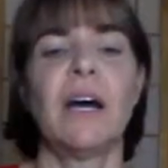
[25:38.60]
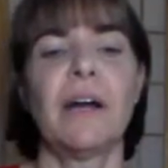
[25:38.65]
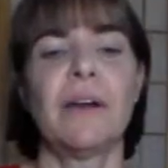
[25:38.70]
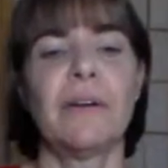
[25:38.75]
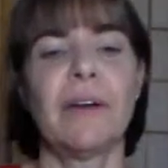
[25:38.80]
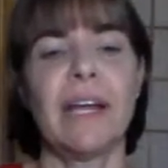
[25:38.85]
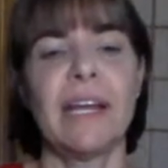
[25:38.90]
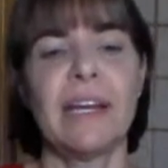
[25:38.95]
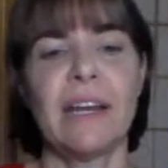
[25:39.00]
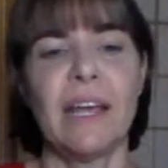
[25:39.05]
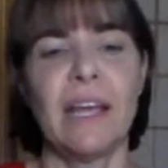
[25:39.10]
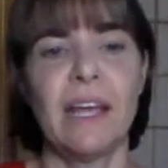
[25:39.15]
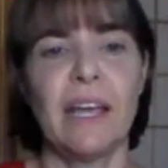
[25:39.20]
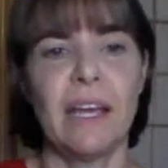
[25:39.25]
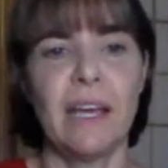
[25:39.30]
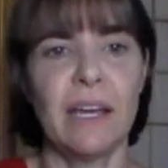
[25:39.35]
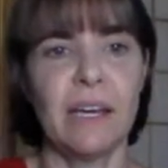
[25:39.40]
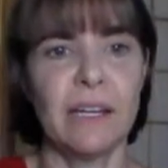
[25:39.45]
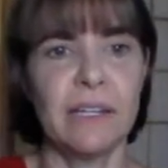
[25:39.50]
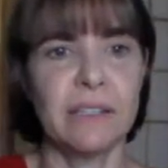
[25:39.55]
All right,
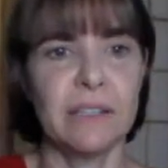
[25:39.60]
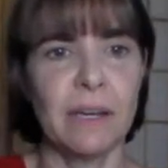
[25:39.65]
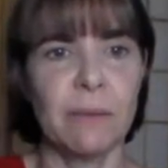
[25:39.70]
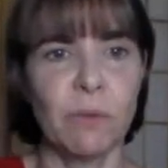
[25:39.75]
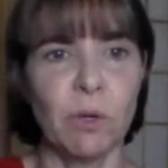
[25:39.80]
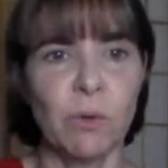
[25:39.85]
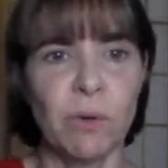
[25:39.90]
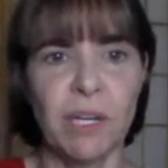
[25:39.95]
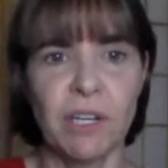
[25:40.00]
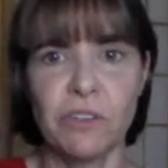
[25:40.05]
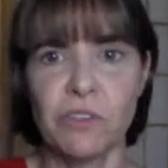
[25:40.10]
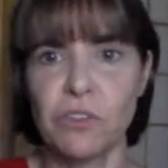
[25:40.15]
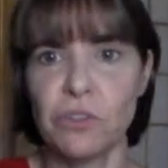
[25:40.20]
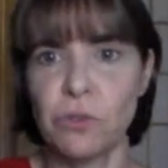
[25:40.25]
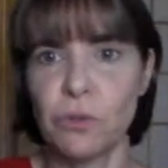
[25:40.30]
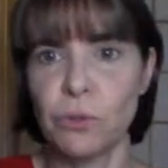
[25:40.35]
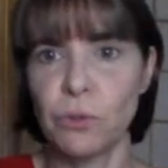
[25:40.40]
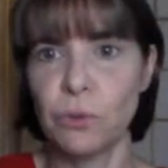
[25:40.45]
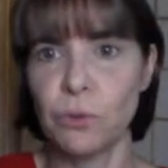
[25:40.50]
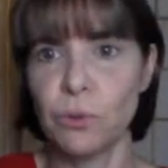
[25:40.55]
and I'm going
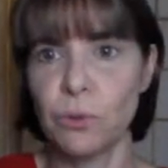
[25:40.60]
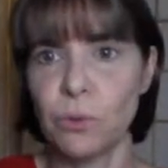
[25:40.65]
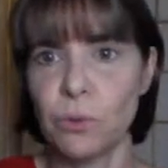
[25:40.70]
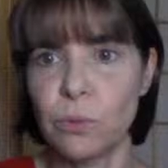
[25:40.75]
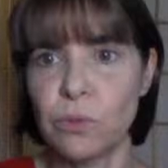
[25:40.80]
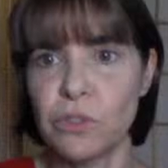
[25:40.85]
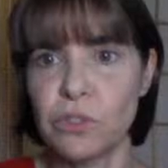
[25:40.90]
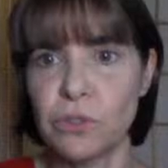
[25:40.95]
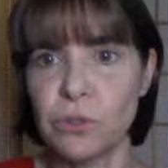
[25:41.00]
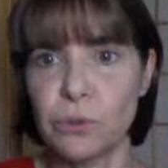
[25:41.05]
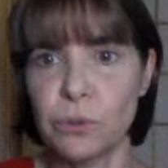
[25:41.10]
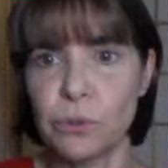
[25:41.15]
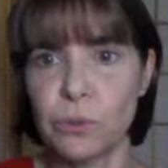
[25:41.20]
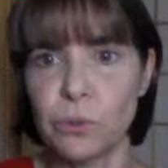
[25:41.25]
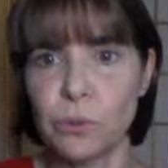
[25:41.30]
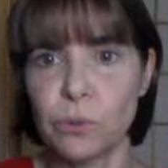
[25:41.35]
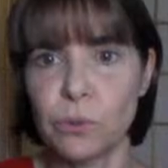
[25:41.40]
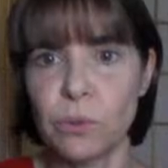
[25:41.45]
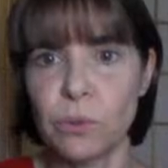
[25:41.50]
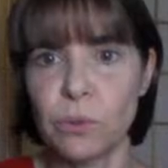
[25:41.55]
to
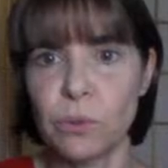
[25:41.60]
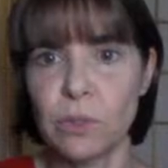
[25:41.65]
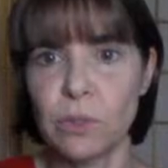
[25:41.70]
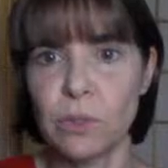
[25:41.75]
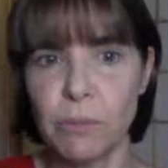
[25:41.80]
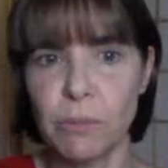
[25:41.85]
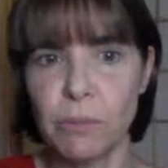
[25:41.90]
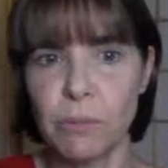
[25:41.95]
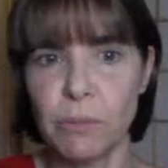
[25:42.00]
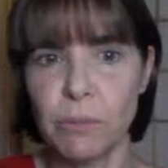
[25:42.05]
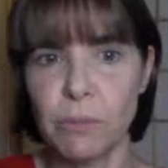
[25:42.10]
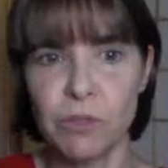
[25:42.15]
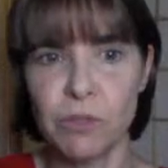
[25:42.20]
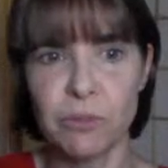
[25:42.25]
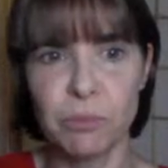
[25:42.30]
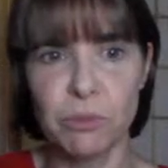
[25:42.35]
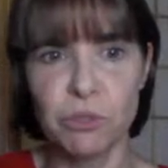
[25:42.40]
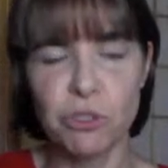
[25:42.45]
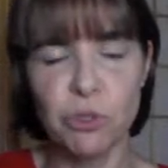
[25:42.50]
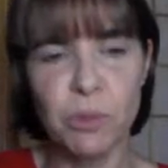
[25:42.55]
do
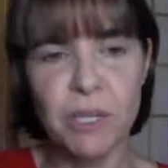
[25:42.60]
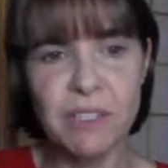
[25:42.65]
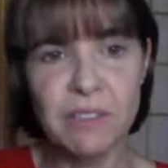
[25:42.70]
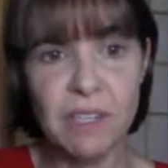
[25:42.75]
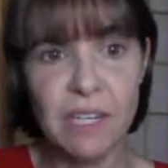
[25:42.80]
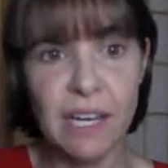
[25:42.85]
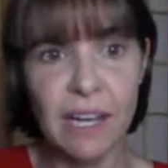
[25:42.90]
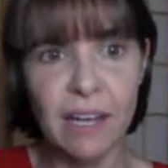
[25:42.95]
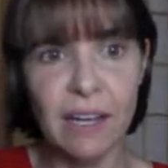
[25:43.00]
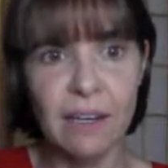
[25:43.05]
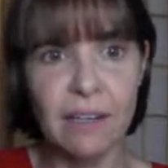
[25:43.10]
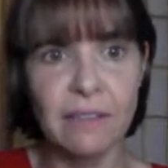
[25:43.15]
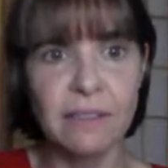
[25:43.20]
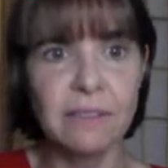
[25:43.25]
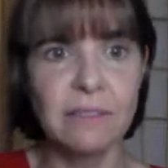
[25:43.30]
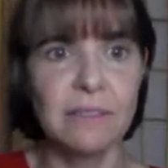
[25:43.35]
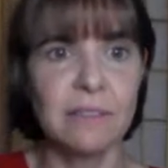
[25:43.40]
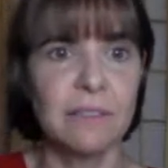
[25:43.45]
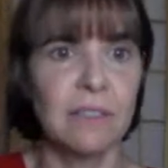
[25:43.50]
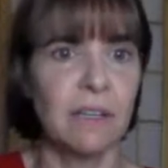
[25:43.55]
multiple choice
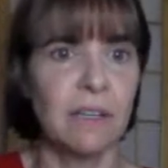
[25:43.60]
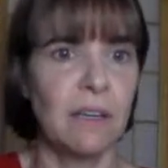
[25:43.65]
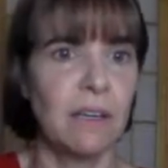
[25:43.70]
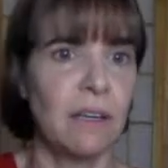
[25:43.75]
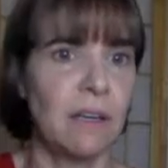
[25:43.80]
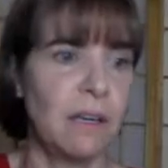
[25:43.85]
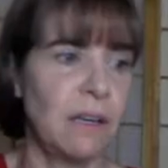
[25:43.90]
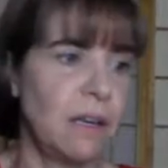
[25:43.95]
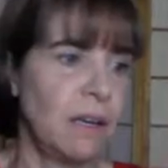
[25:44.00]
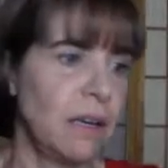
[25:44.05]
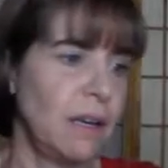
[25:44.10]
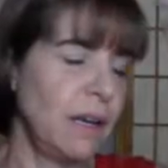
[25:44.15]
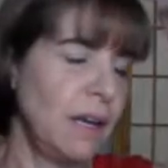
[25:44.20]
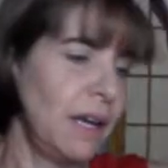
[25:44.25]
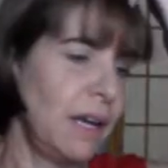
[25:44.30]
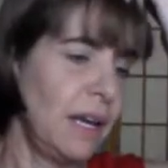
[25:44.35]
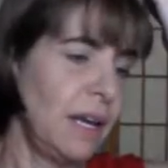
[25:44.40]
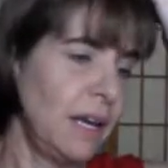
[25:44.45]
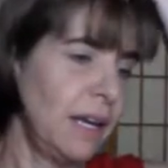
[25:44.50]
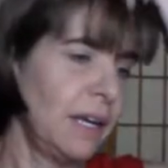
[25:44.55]
again.
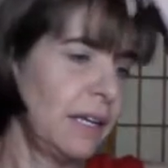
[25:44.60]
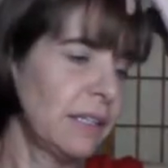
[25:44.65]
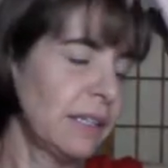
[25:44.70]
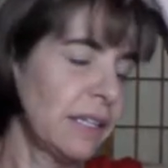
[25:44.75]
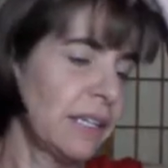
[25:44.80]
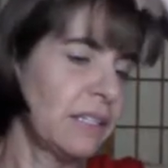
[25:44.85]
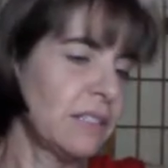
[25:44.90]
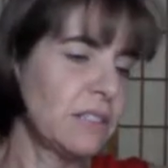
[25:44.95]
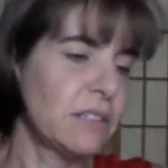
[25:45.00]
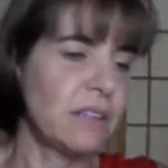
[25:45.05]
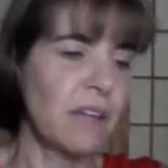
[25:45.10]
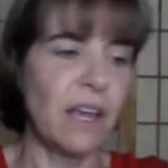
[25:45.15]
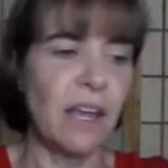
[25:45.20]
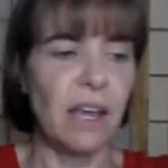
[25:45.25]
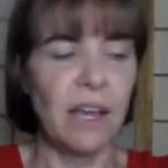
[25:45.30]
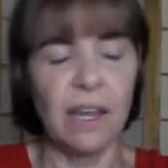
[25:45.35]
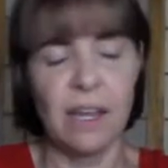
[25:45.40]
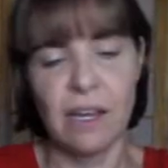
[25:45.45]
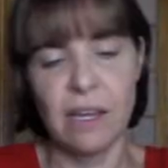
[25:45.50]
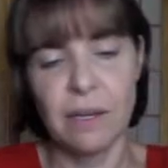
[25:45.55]
And let's
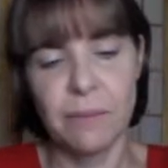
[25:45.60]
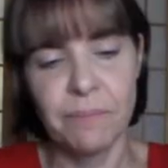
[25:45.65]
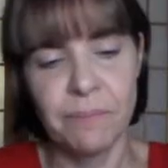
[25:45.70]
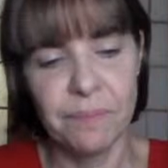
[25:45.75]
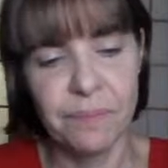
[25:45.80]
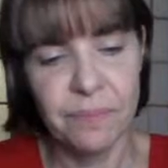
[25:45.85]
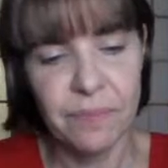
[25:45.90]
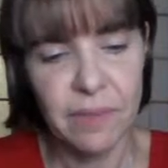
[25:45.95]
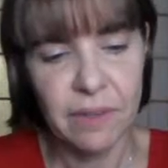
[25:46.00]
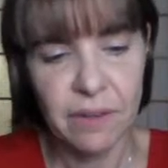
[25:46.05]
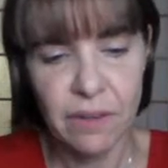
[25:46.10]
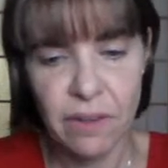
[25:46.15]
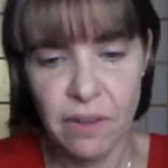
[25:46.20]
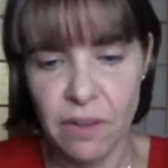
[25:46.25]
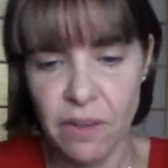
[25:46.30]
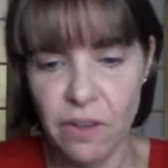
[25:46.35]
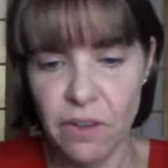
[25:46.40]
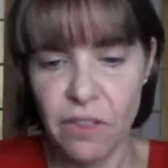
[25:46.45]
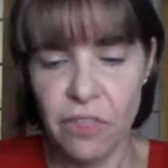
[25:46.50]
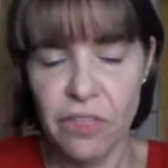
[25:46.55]
say
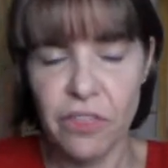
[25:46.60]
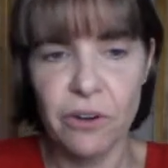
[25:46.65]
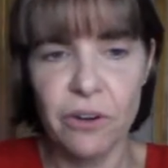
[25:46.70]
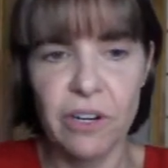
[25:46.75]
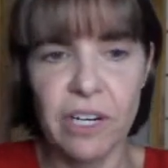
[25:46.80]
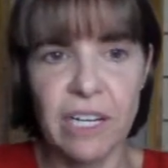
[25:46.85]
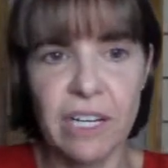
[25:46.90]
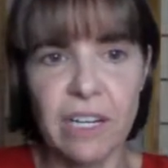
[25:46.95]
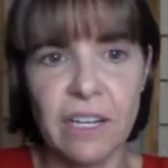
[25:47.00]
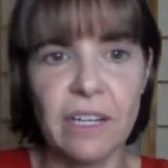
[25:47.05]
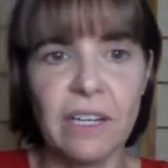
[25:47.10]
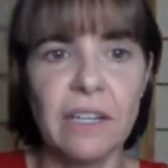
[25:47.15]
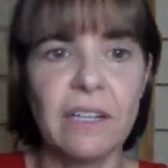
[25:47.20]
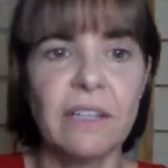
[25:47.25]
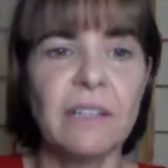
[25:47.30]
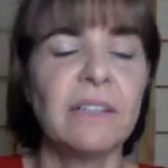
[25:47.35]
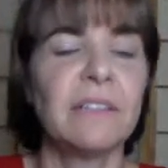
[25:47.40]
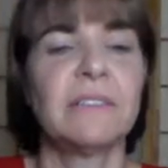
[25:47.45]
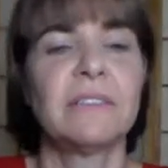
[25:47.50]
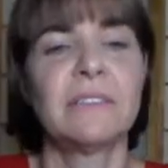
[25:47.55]

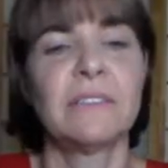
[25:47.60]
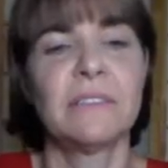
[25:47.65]
30,